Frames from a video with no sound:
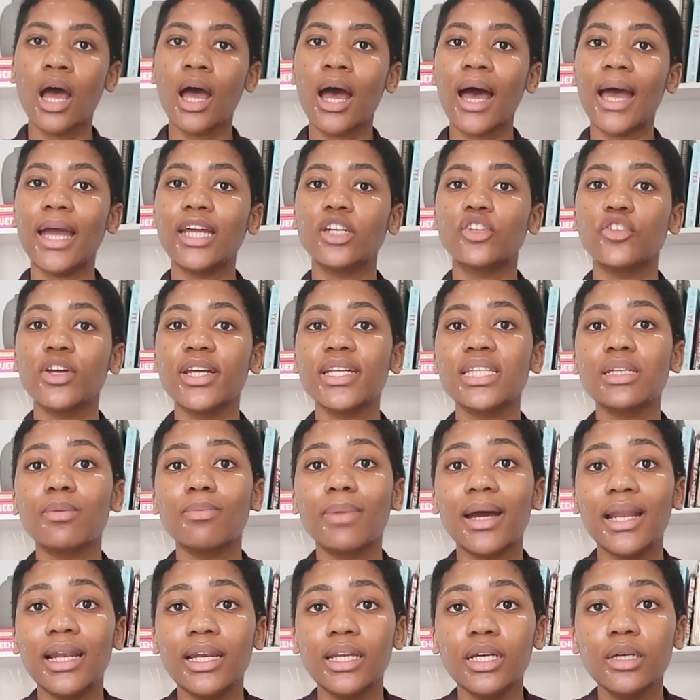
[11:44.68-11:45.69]
hydrating
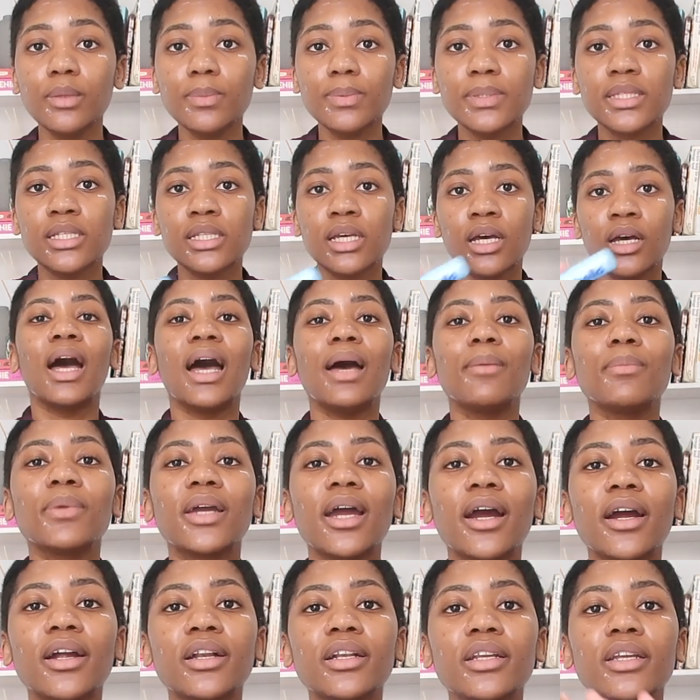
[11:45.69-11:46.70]
my lips. I'm
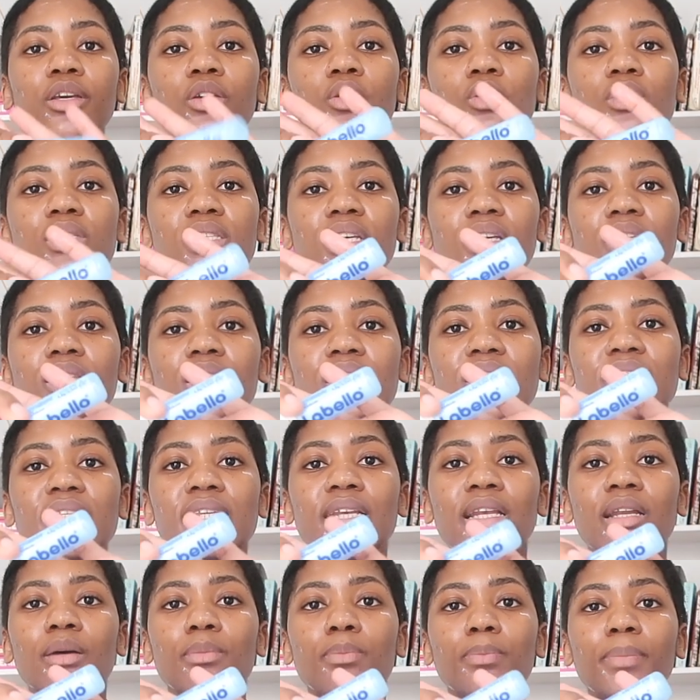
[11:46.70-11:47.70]
currently using
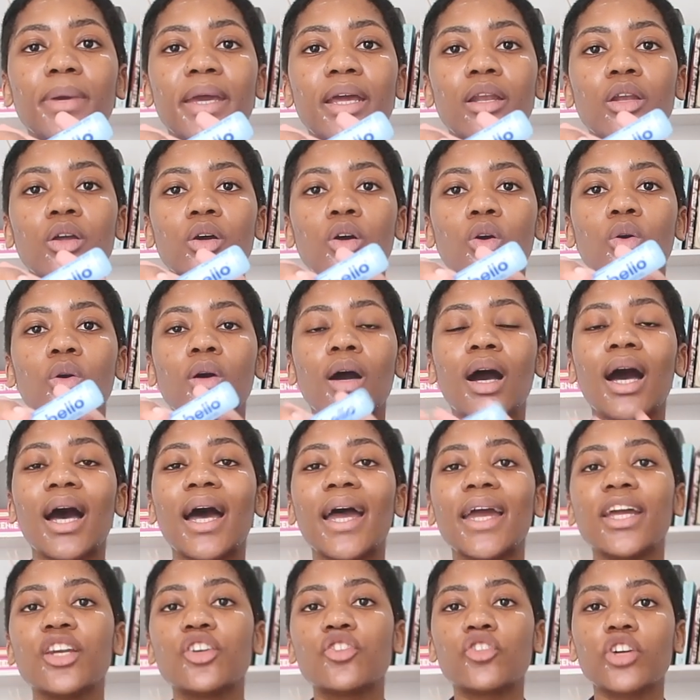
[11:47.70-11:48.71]
this Labello
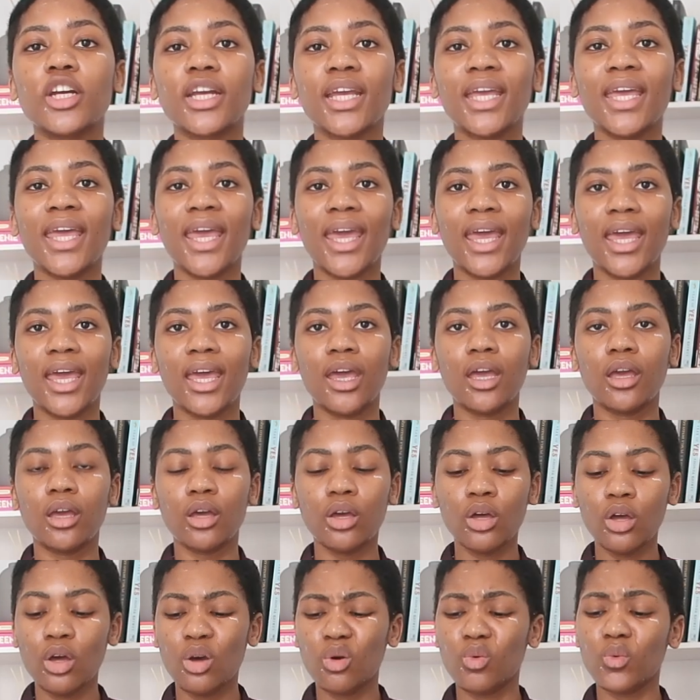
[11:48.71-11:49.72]
Hydra
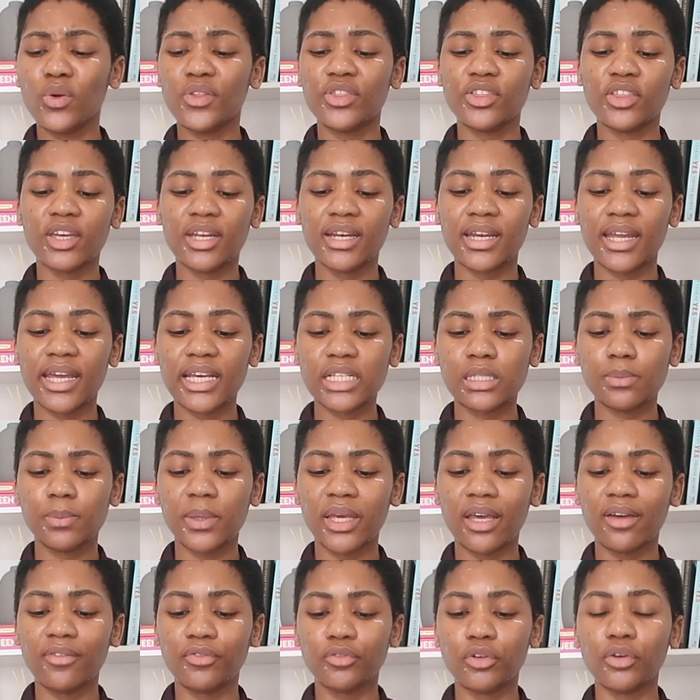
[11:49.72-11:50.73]
Care with an
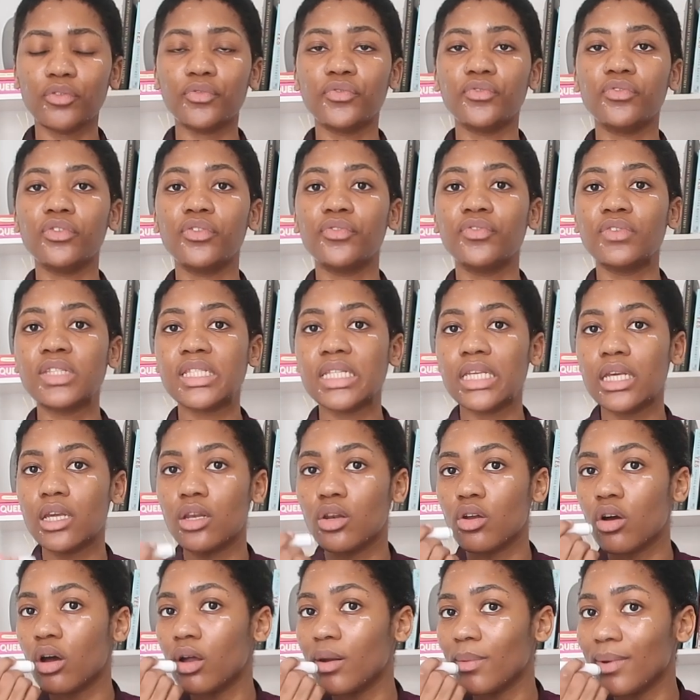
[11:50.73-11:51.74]
SPF of
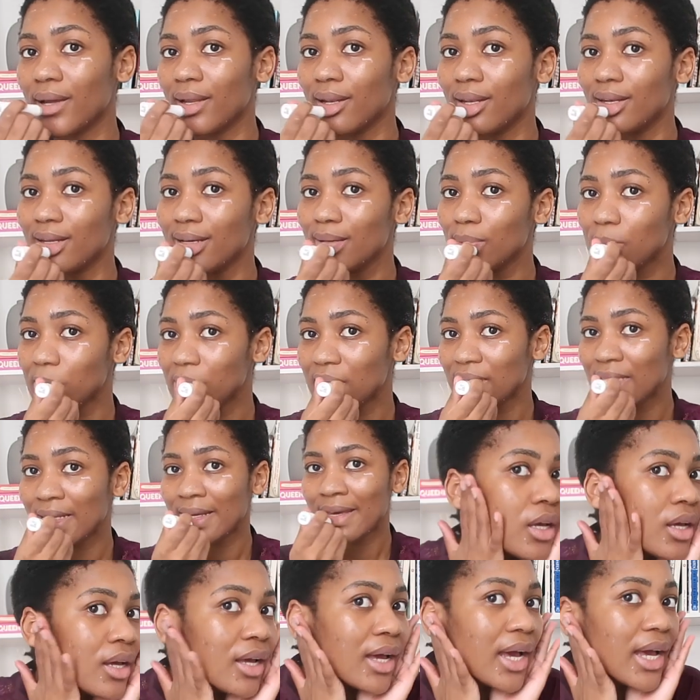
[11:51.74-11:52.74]
15 on my lips.
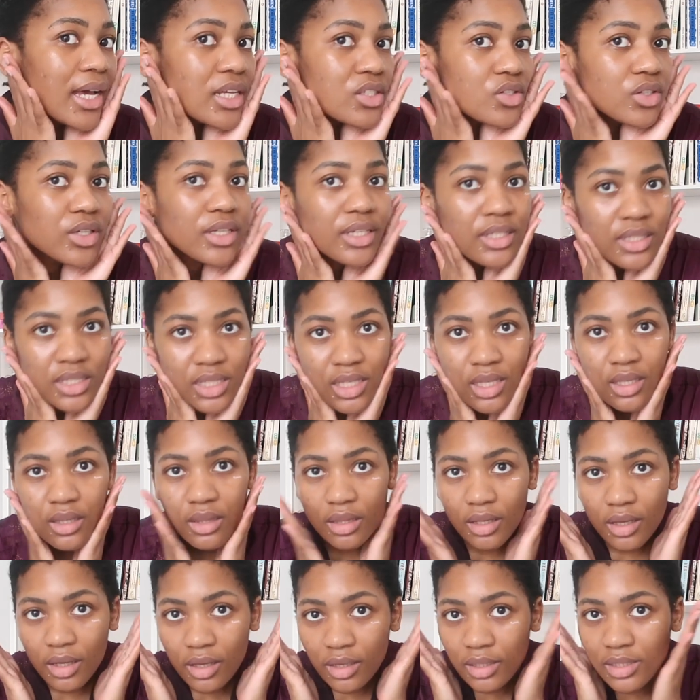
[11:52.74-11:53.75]
As you can see,
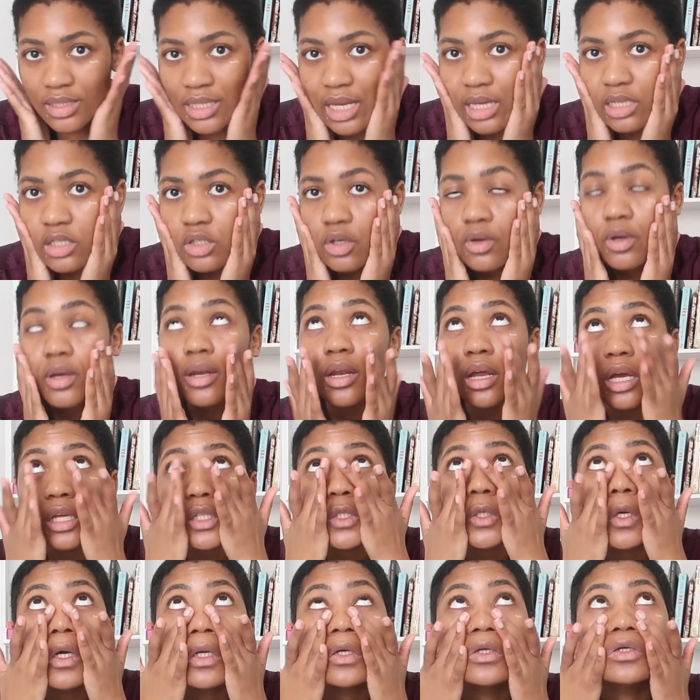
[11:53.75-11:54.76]
the sunscreen
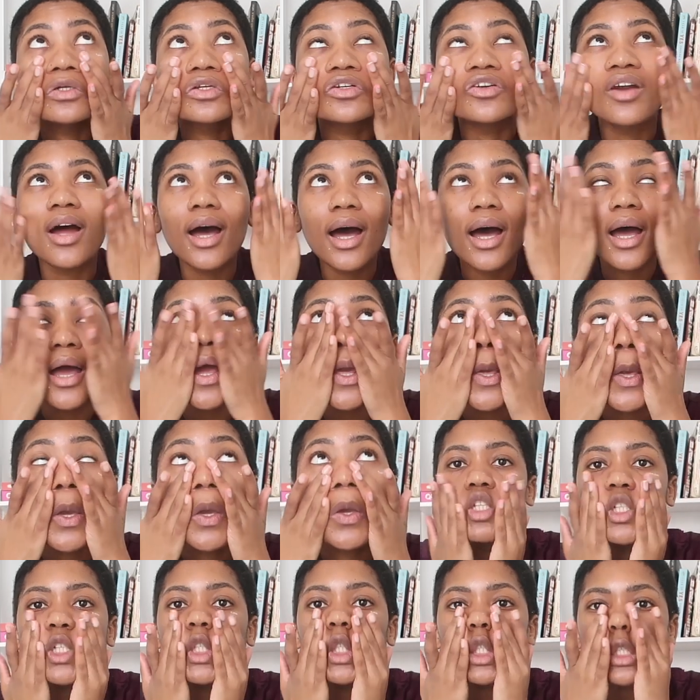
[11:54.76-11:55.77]
has gotten dry.
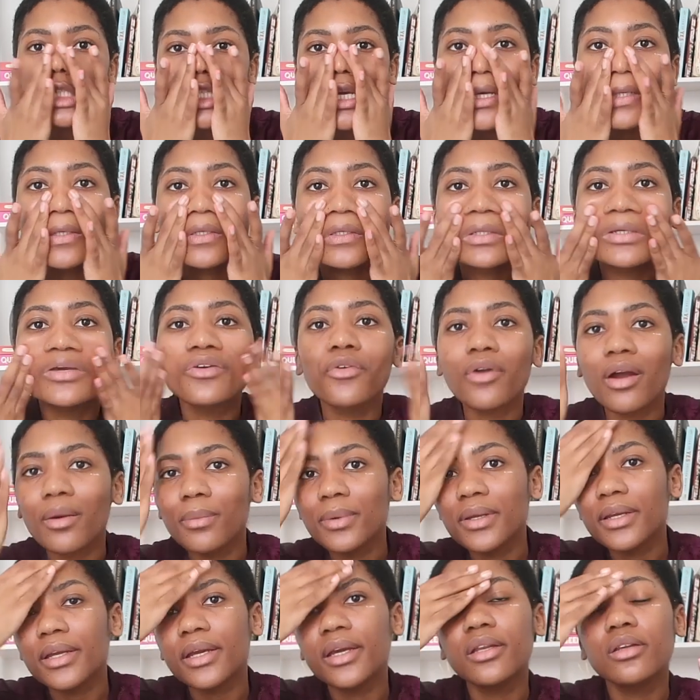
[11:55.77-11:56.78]
I'll just gently rub
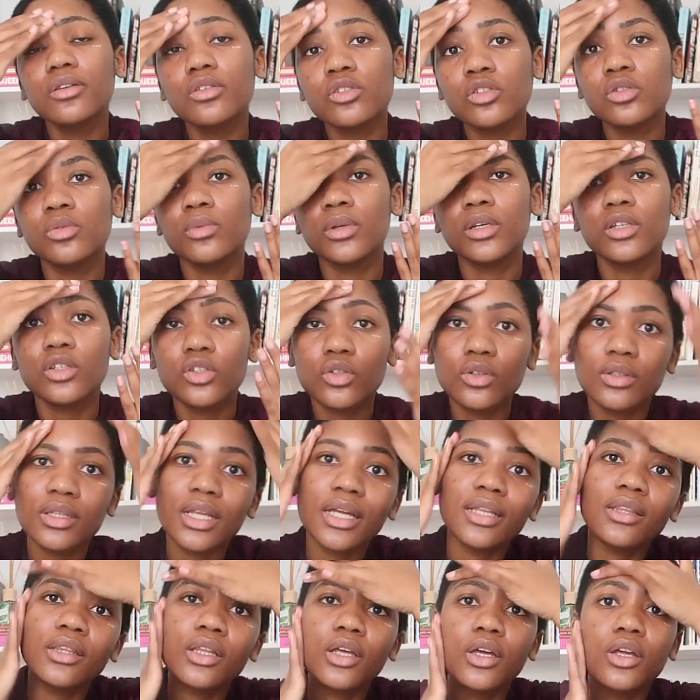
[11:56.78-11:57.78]
it in to make sure
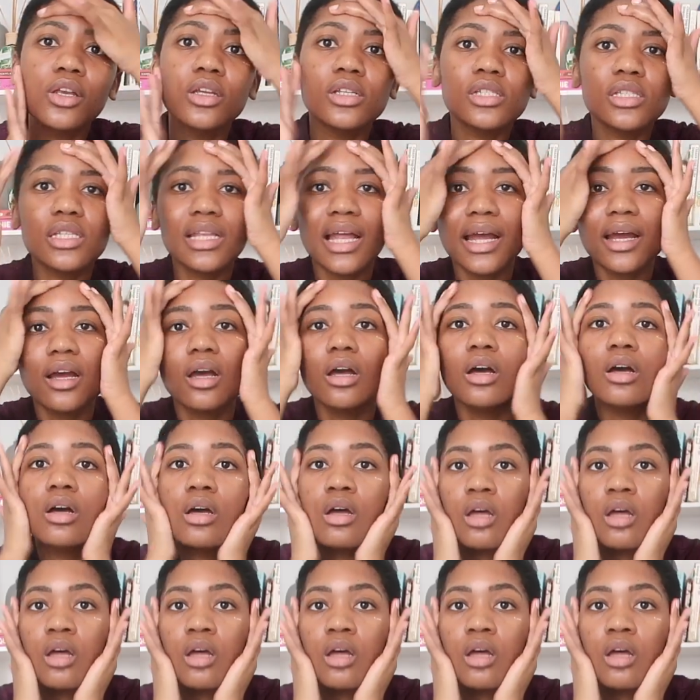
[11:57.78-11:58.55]
that there's like